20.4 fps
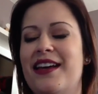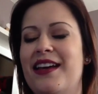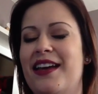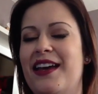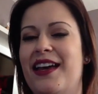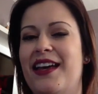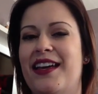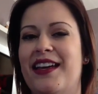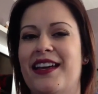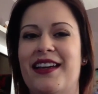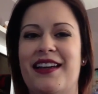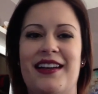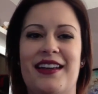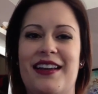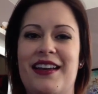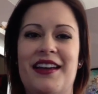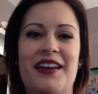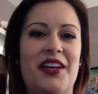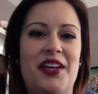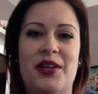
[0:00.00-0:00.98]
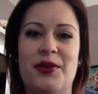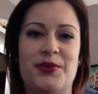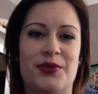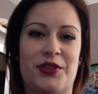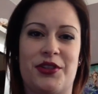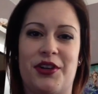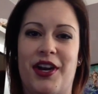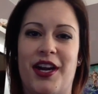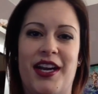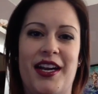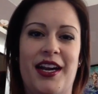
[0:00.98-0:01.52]
And it was
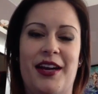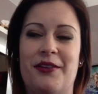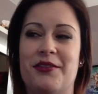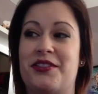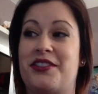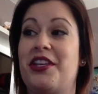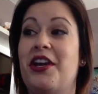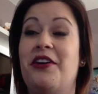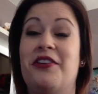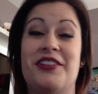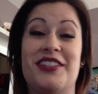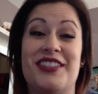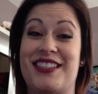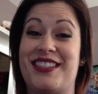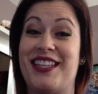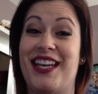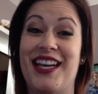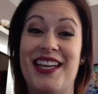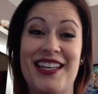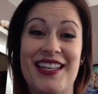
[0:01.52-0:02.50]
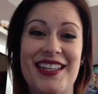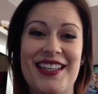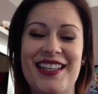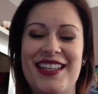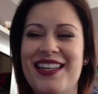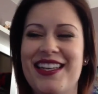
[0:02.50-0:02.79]
great. I was so excited.